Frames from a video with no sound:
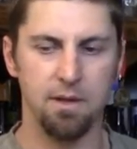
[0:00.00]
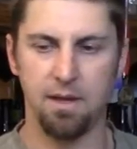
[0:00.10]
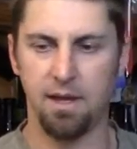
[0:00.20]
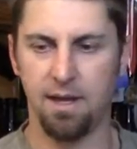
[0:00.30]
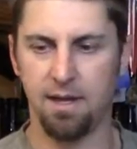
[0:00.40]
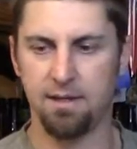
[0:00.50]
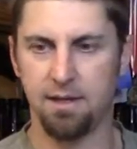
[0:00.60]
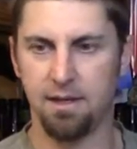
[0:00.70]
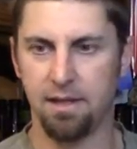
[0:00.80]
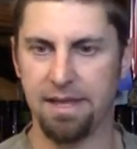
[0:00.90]
and
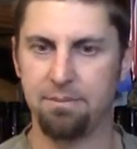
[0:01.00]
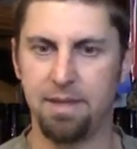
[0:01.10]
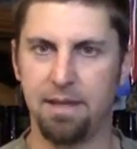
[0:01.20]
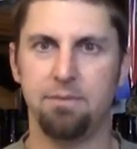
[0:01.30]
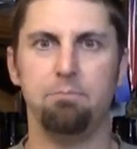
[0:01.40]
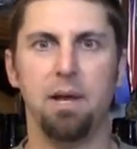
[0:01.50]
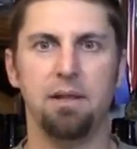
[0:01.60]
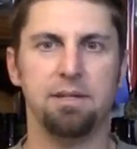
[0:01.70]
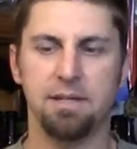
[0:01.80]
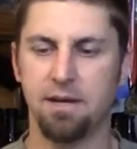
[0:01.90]
like that
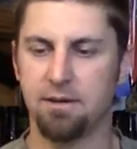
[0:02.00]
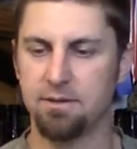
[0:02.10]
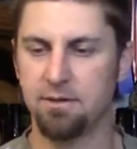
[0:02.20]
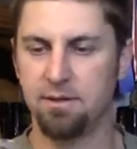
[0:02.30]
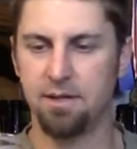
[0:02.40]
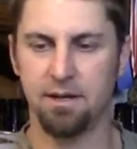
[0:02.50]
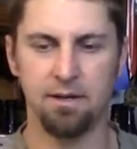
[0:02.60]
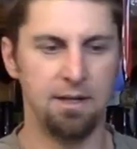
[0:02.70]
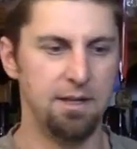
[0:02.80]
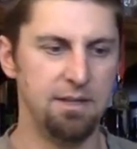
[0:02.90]
melon character in
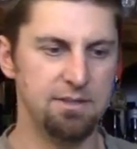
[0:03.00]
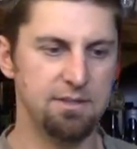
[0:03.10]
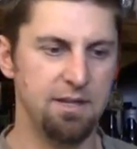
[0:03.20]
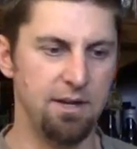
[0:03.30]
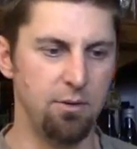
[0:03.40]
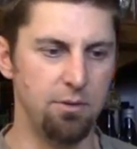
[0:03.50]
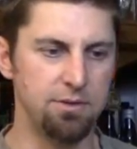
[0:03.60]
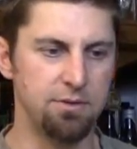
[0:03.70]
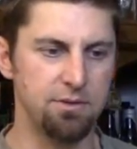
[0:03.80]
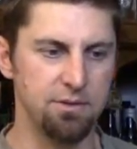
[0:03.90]
there. This is kind of old
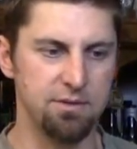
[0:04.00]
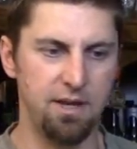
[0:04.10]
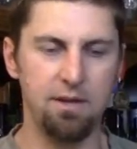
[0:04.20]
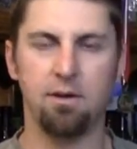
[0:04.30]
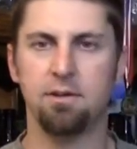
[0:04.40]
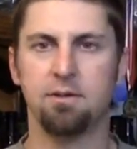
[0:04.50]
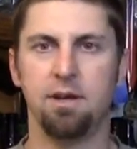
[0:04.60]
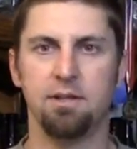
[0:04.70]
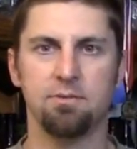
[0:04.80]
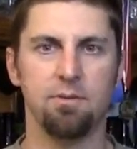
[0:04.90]
school, so it's kind of hard to
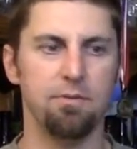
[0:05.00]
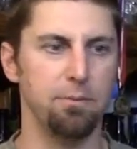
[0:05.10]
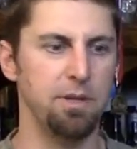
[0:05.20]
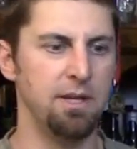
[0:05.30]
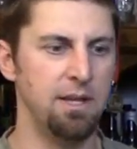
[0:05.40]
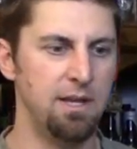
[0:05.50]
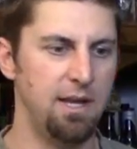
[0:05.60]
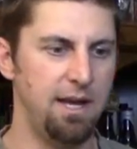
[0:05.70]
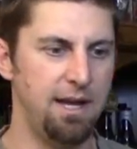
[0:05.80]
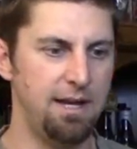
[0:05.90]
grade this one for me.
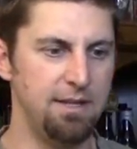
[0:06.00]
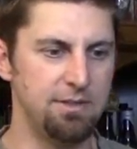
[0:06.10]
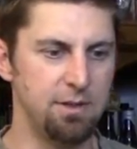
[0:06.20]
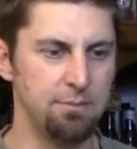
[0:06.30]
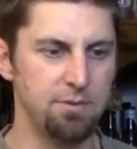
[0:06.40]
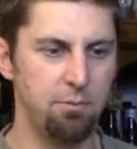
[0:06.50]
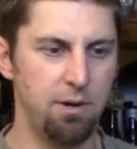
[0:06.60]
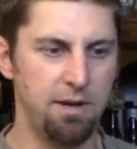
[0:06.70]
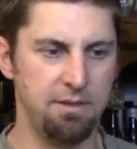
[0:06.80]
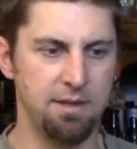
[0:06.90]
In terms of
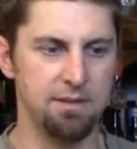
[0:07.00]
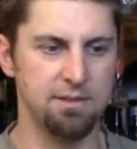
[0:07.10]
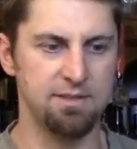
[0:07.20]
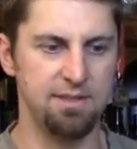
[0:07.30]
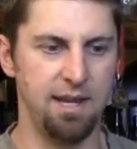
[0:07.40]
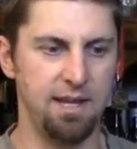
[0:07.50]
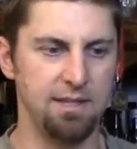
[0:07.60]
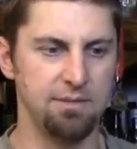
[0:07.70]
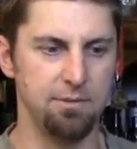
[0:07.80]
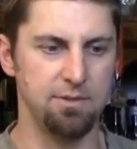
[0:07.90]
where I think it
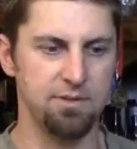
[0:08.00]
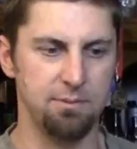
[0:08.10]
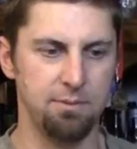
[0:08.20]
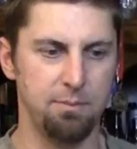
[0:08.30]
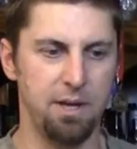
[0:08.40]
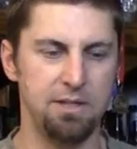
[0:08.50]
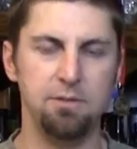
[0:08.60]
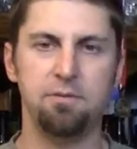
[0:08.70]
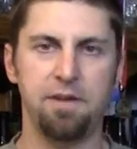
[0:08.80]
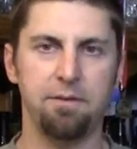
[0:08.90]
stands with some of my
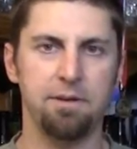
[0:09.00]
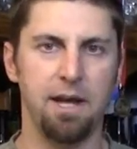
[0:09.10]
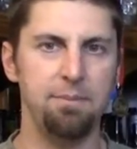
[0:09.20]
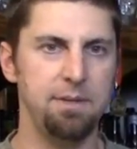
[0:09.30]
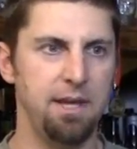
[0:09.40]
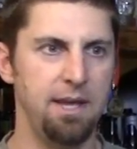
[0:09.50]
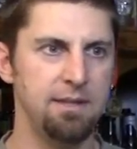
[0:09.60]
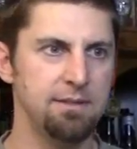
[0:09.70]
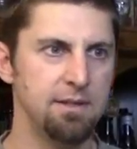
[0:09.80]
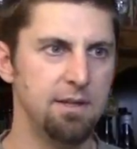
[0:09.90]
new favorite
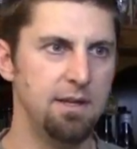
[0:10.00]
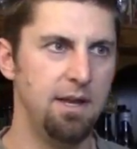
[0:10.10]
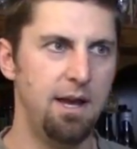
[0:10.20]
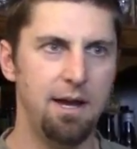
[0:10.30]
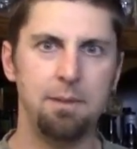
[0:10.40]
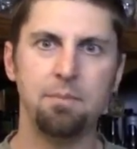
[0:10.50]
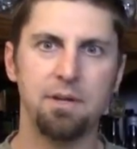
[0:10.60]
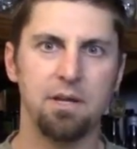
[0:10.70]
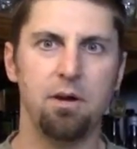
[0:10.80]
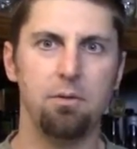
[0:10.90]
IPAs, I'm
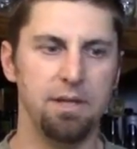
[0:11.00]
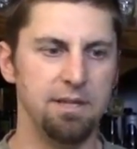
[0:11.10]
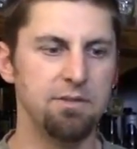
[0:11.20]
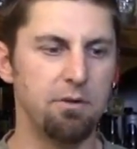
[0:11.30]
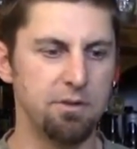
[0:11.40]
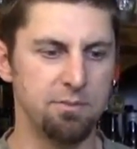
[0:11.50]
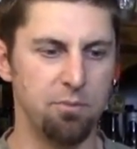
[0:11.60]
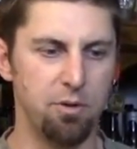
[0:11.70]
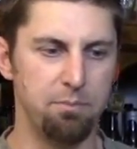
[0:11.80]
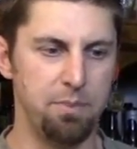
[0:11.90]
going to go lean towards
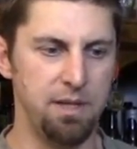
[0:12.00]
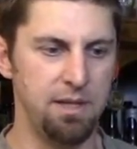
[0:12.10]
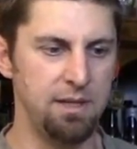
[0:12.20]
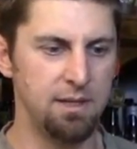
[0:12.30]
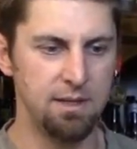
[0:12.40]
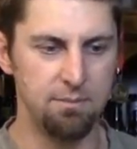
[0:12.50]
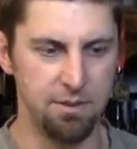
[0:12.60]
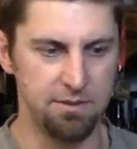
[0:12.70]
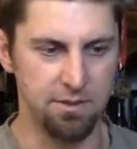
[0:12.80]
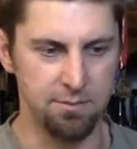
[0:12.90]
more B. But
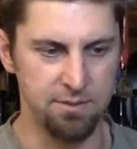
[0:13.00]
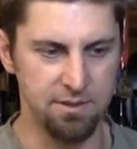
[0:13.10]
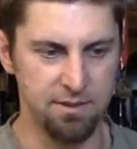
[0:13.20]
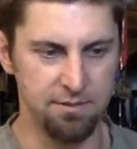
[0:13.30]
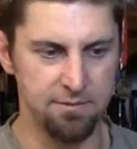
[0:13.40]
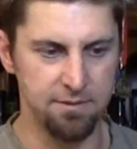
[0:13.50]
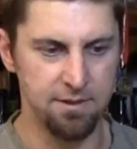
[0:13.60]
in terms of